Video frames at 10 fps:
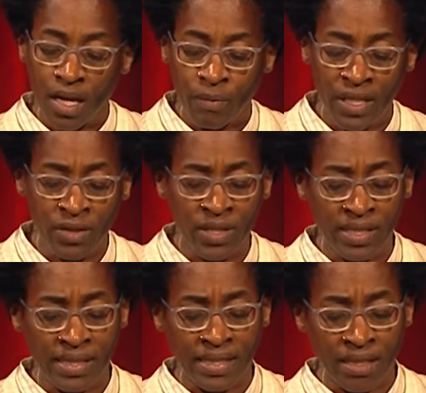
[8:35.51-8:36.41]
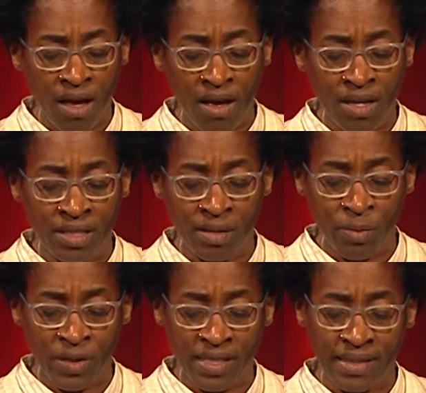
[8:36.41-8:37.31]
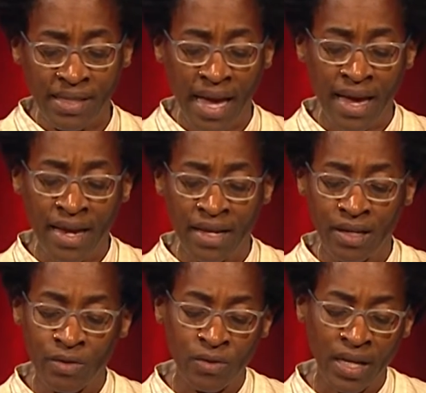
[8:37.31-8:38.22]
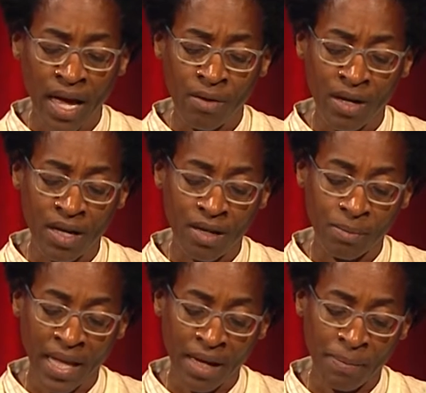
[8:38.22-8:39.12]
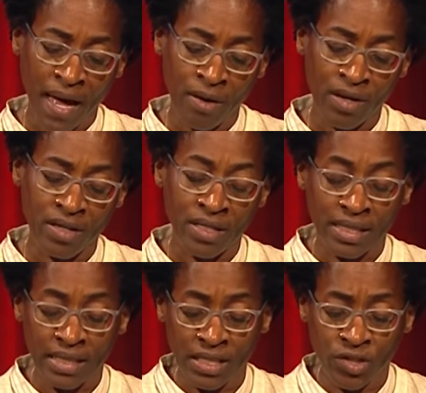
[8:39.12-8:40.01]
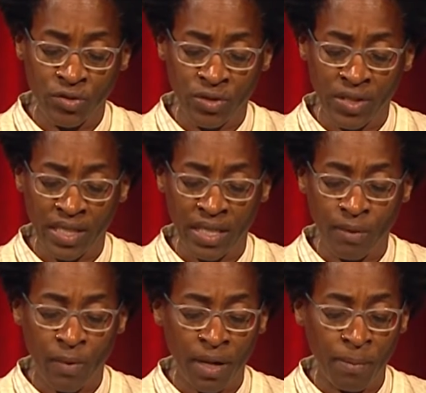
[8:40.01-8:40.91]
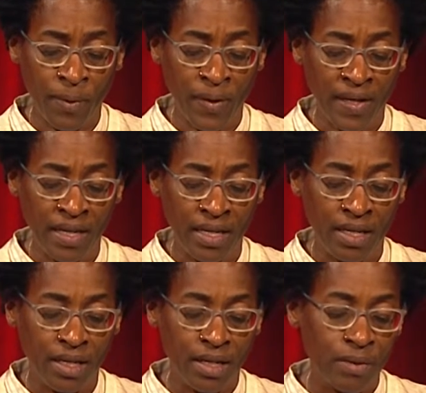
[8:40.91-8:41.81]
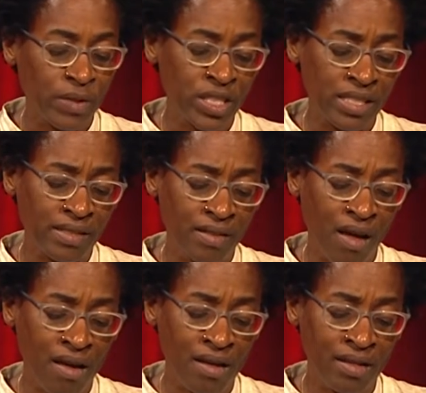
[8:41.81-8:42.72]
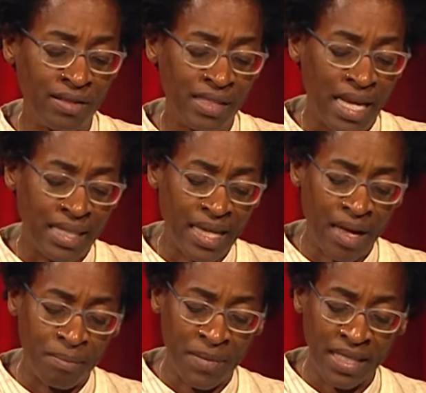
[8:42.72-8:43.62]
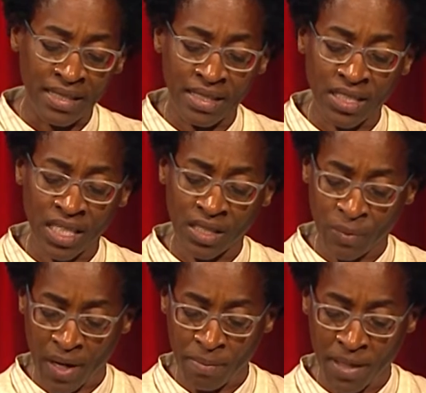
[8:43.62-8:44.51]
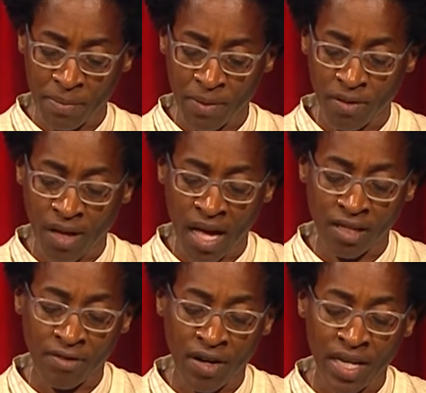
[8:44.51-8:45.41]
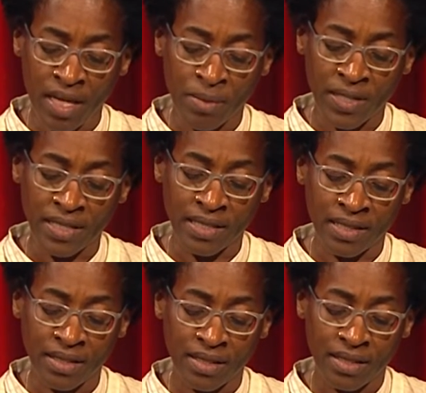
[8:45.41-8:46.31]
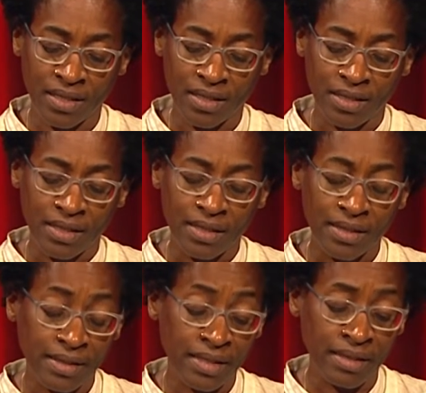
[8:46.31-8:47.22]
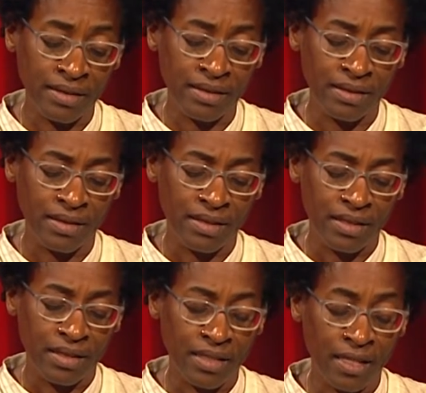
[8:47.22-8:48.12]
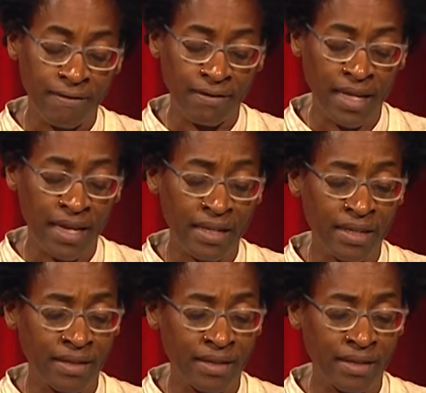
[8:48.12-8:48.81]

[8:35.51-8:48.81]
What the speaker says: We knew the songs the boys sang, Gala, Black Power, Destroy, White Boy, were just songs not meant to chase white people out of our neighborhood. Still, they fled.